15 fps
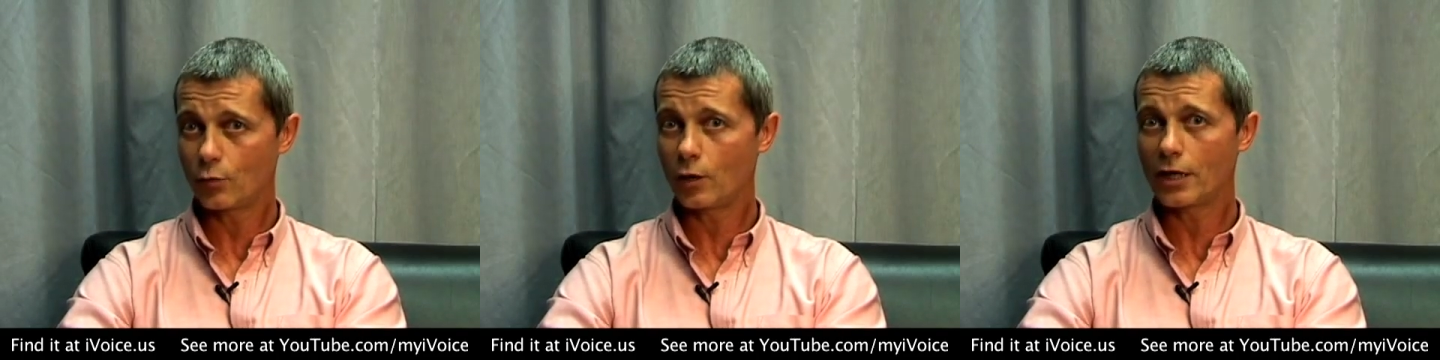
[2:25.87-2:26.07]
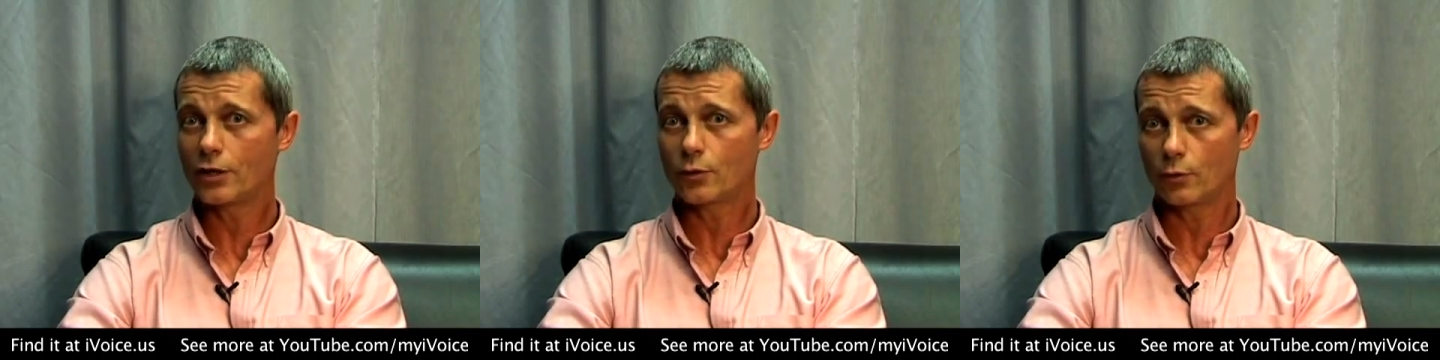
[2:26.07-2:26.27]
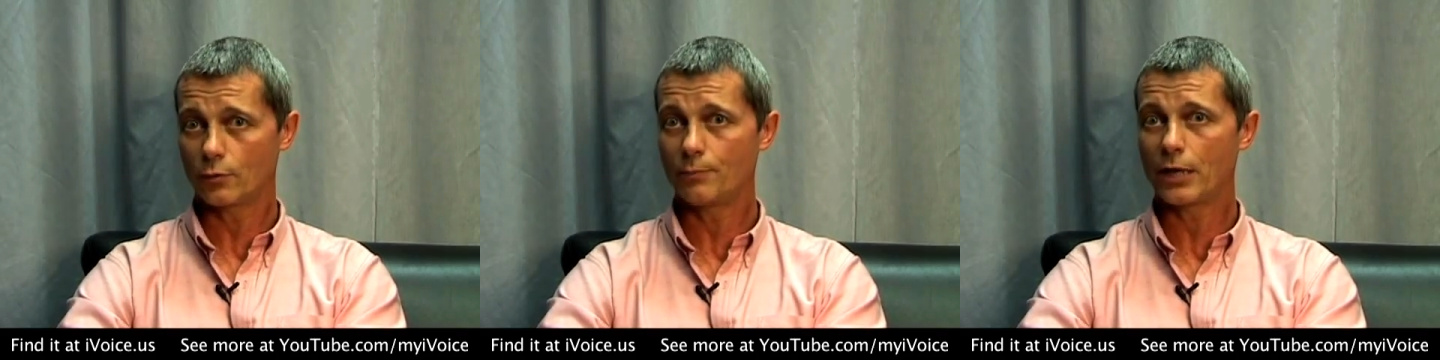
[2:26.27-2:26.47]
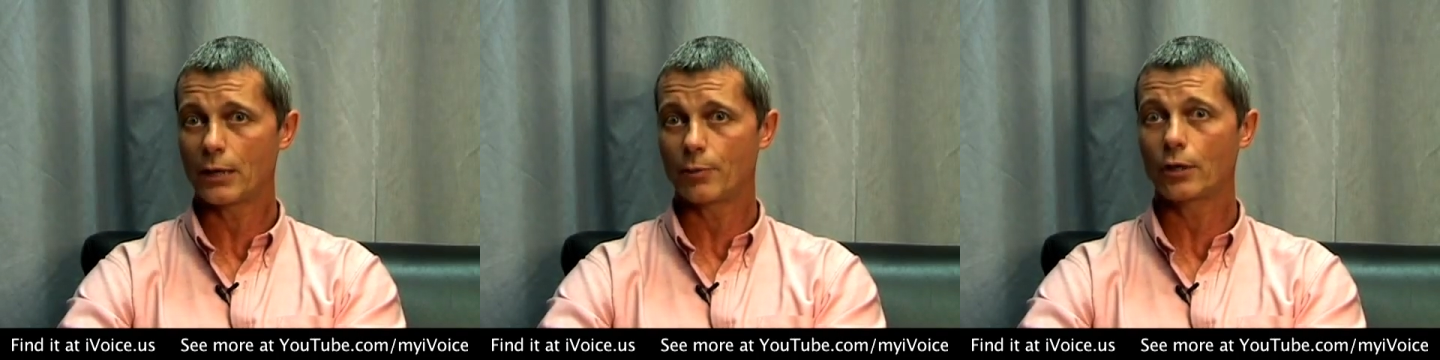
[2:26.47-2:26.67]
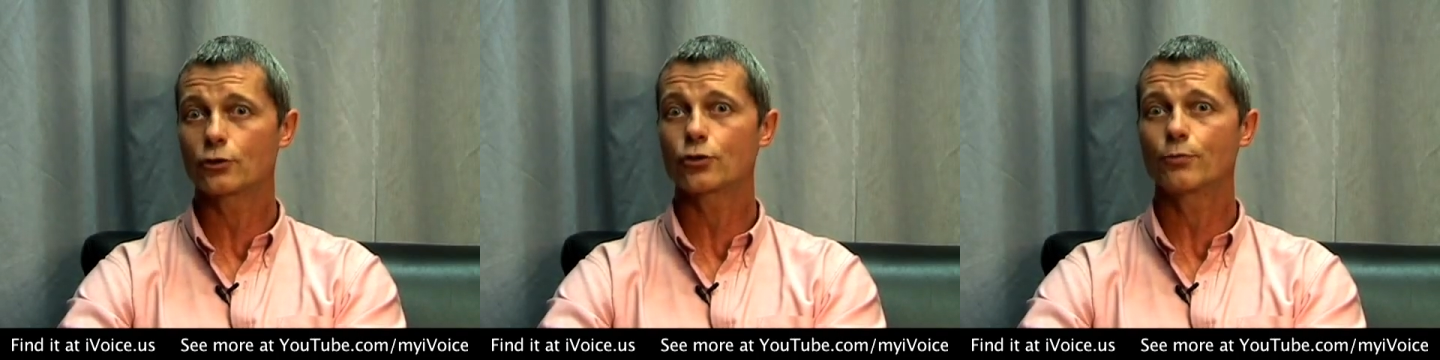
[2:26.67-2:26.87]
way you will be
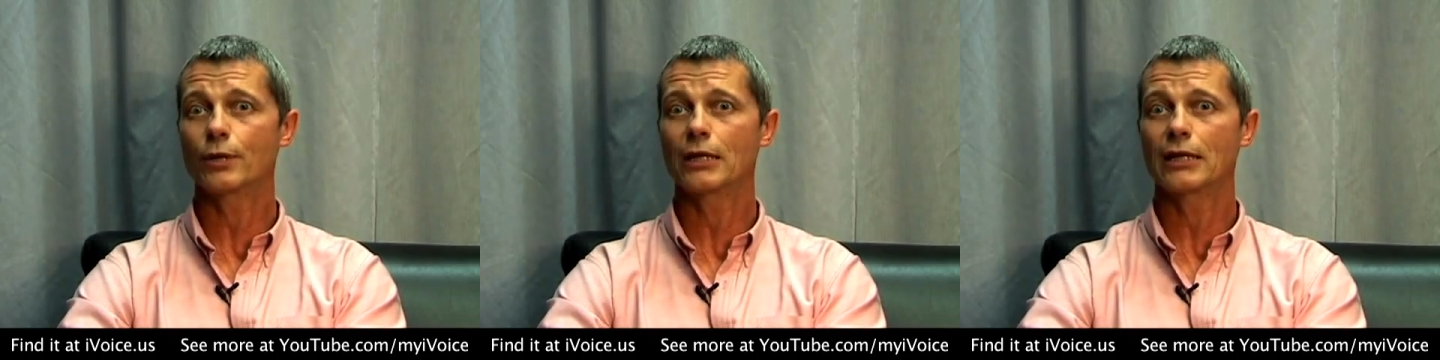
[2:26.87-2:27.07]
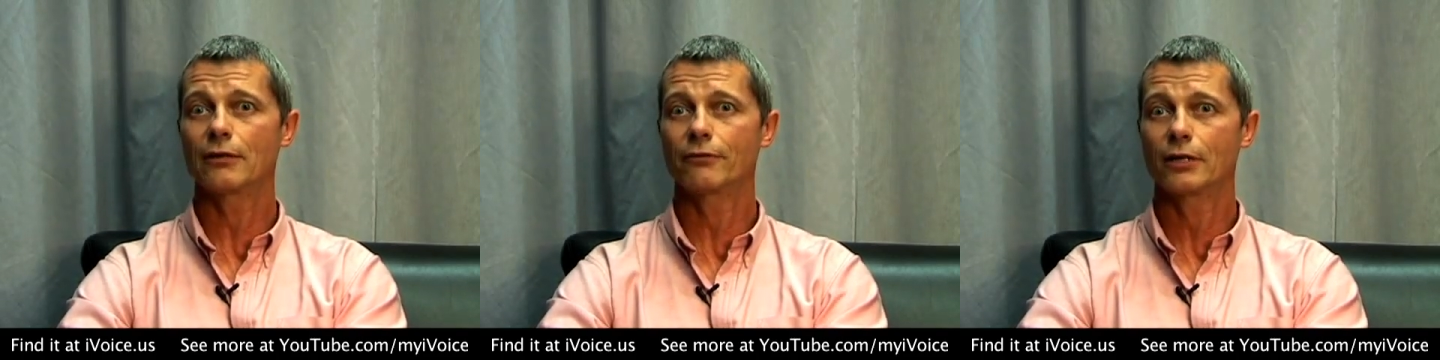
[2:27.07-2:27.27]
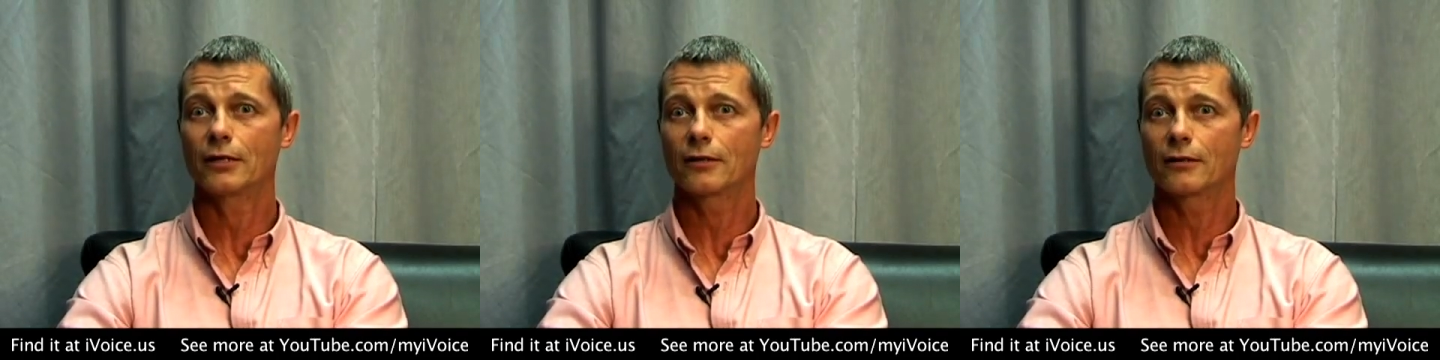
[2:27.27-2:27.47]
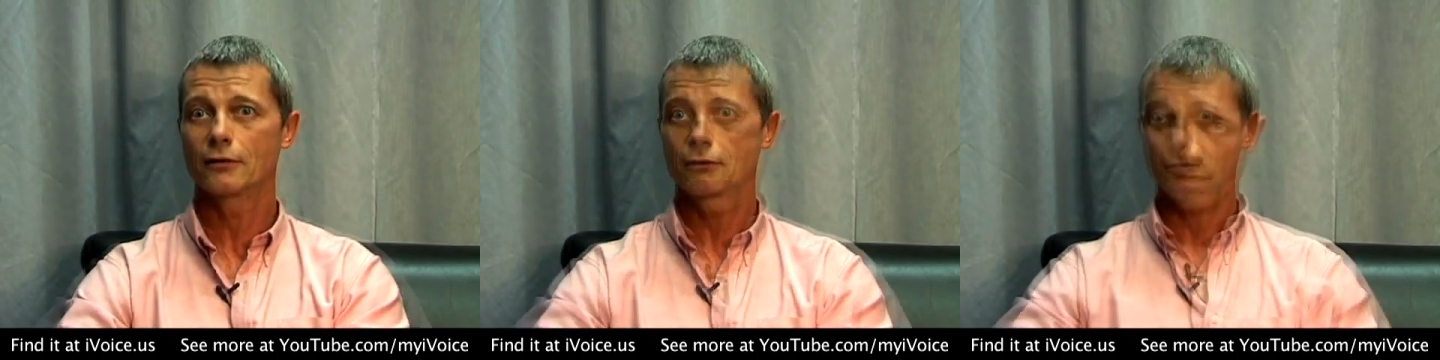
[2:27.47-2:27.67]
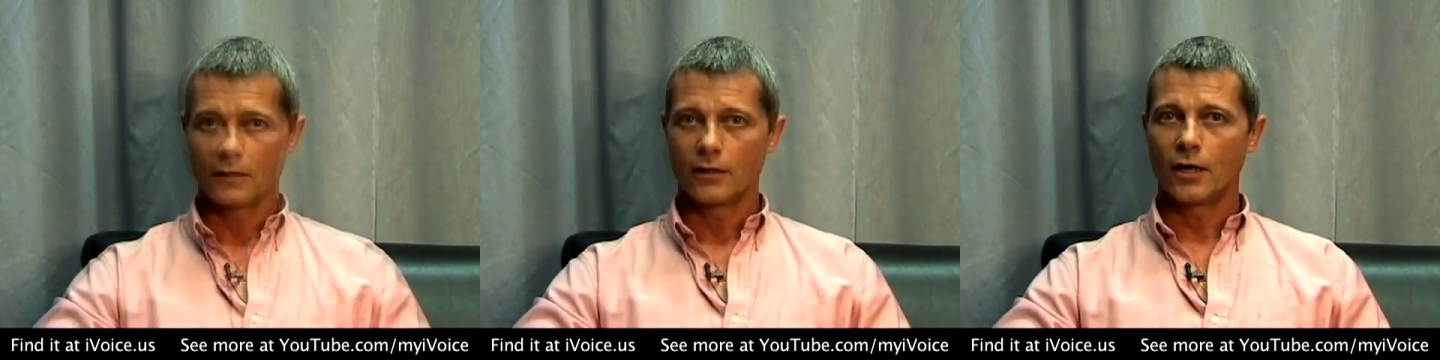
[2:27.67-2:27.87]
able to believe it.
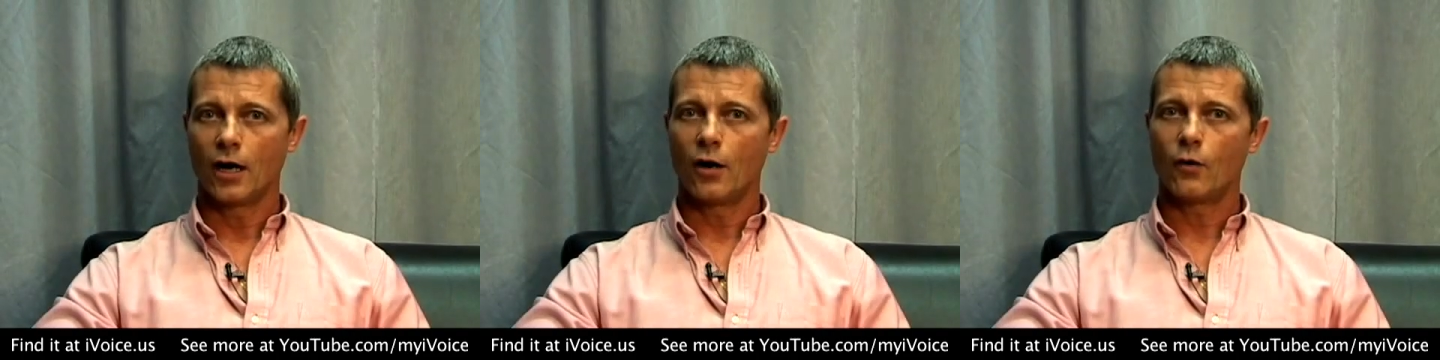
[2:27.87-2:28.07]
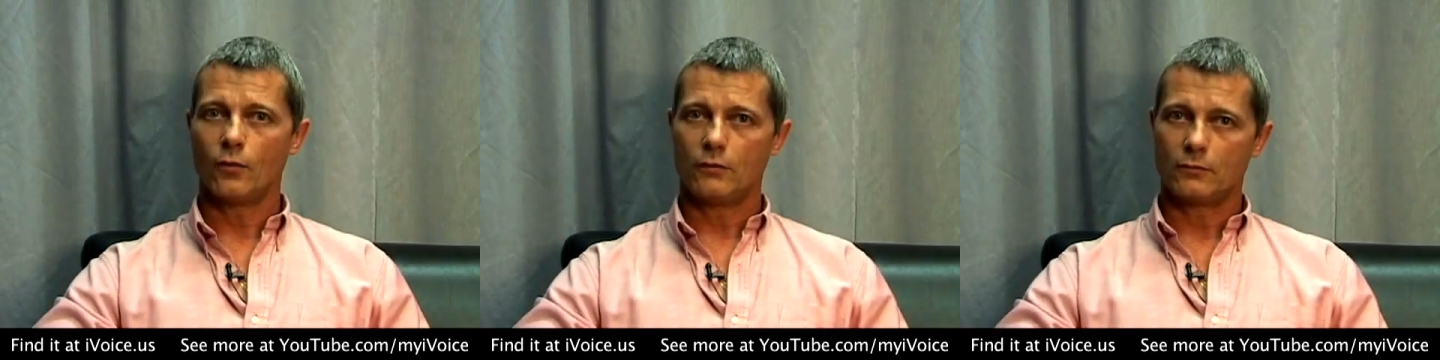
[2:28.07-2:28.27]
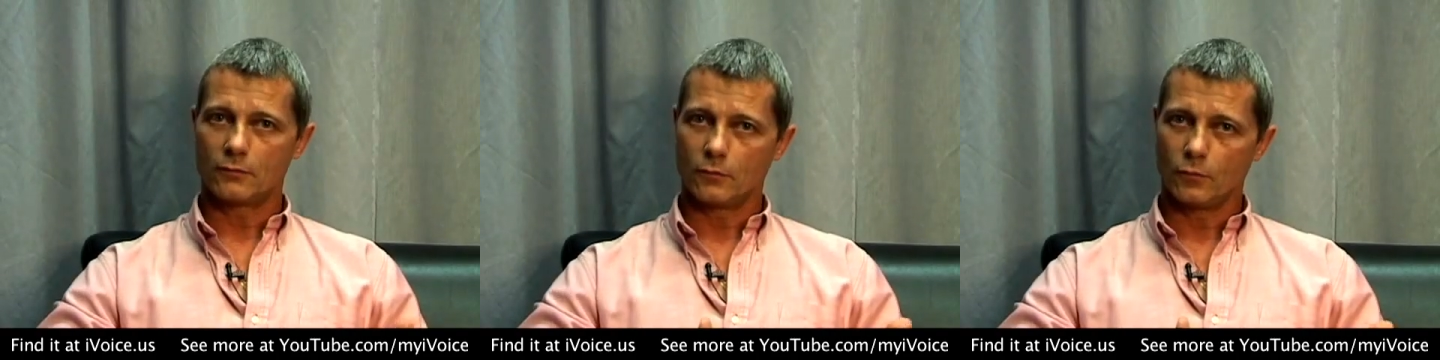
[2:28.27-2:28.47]
Now,